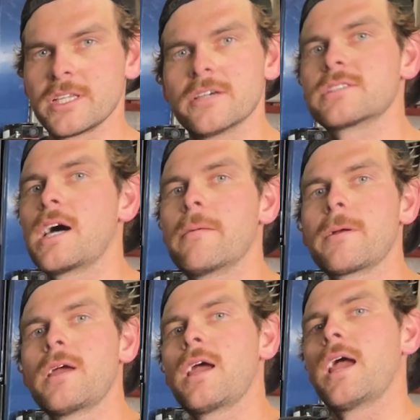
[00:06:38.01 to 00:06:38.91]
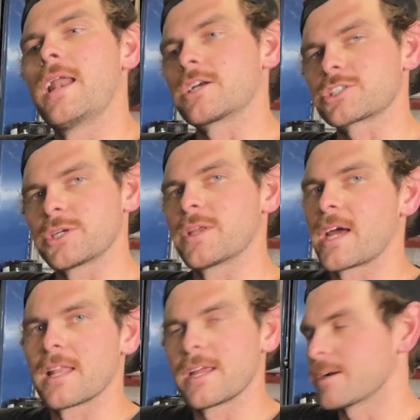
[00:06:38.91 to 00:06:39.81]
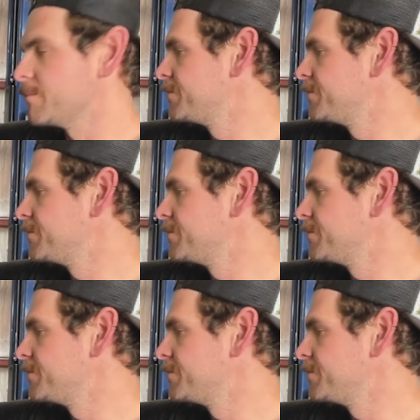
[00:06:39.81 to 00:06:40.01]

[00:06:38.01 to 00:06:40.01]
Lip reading: those up, and I'll show you that later.